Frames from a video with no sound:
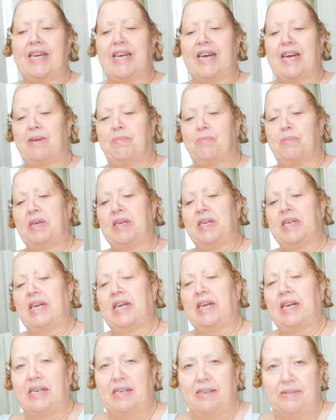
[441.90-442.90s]
out my
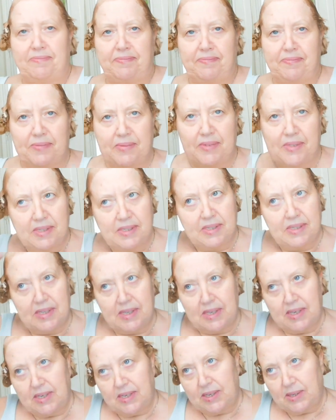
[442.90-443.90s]
little,
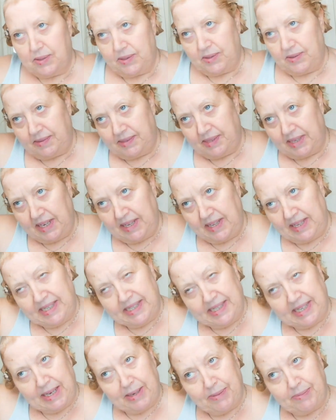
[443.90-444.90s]
take
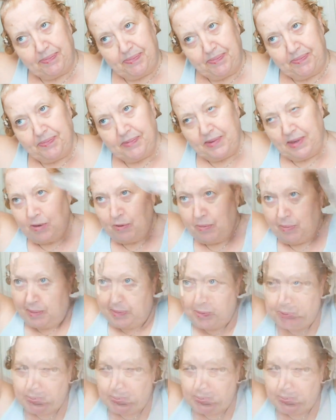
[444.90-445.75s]
these out. Right,